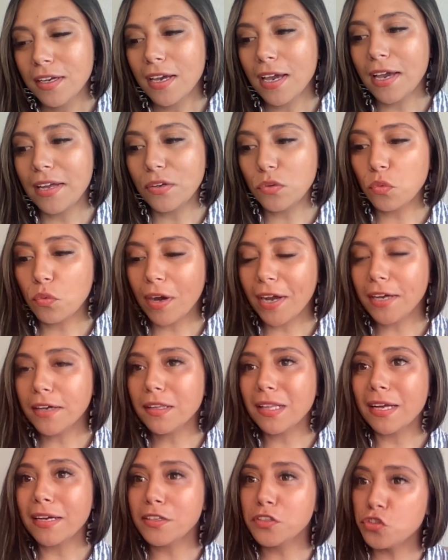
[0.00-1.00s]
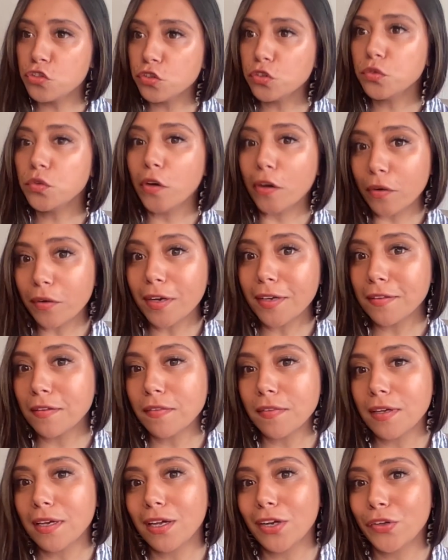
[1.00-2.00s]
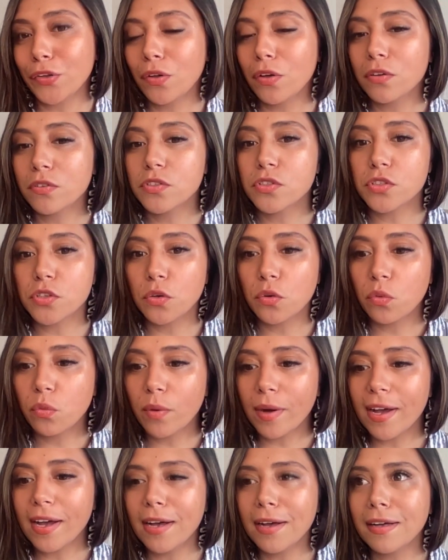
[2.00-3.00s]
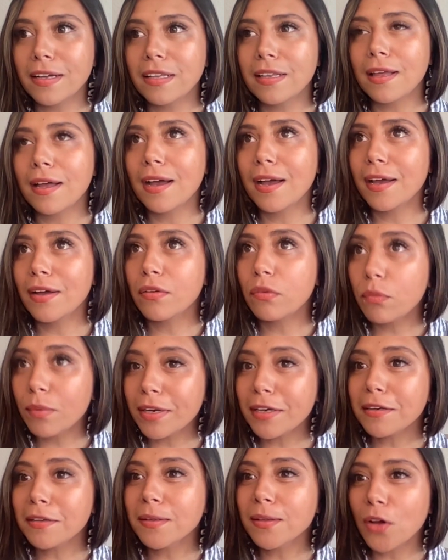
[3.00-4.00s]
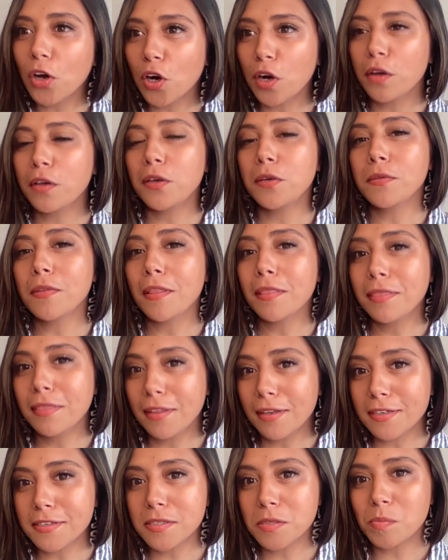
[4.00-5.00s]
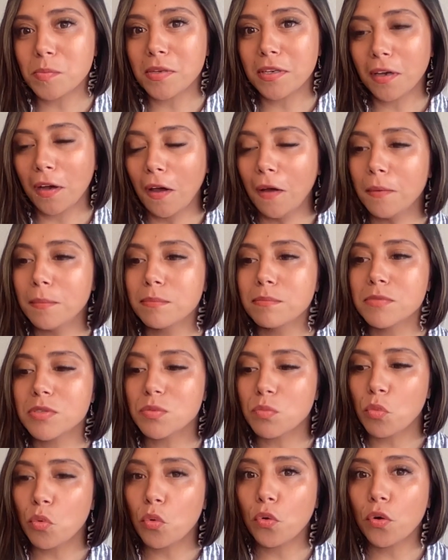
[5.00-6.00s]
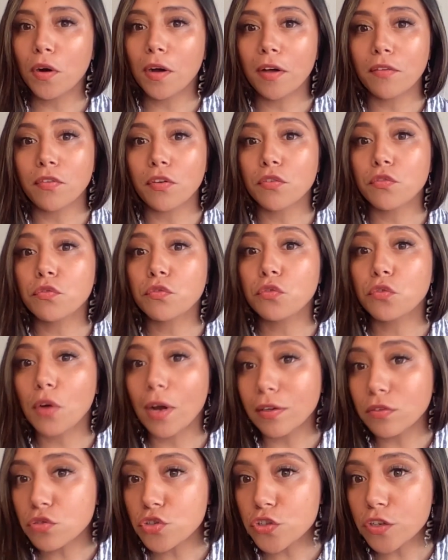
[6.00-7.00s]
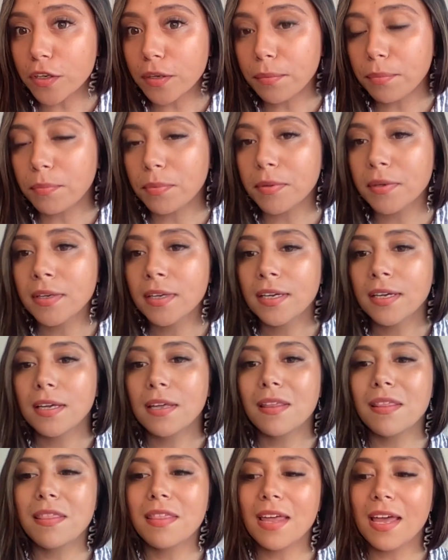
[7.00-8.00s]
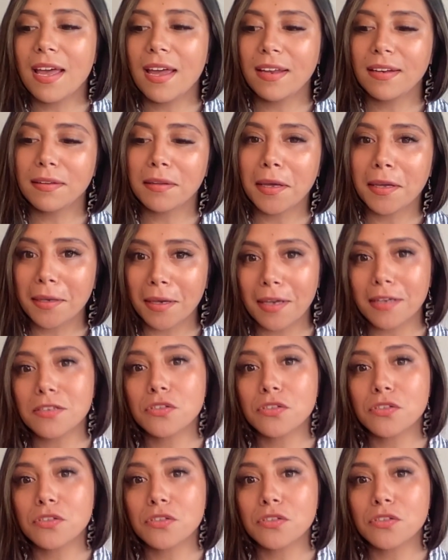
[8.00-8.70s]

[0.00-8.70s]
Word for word: And while I do agree that they get along so well, I will argue that this becomes more of a friendship than like a